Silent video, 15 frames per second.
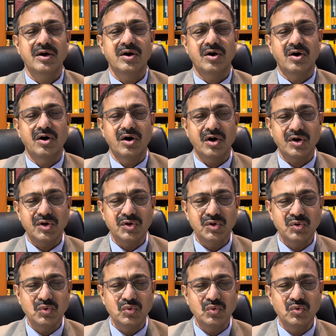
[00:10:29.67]
or
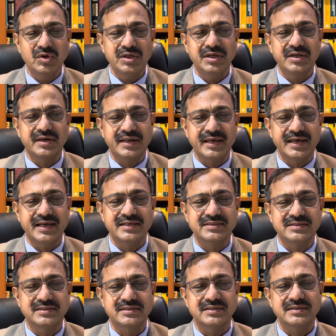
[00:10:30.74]
newly raised